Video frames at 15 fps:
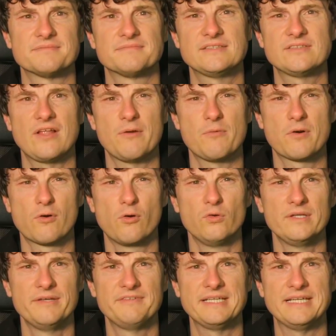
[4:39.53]
It's like we're all
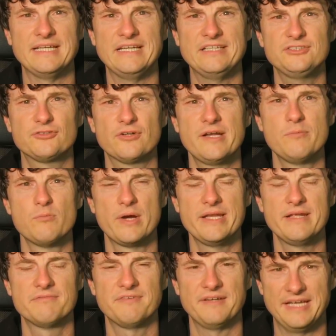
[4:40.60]
living in his dream,
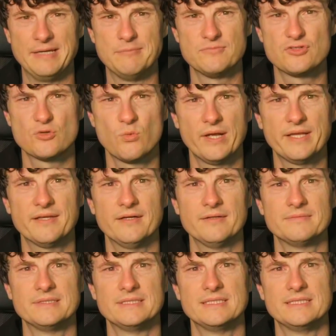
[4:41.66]
waiting for him to wake up.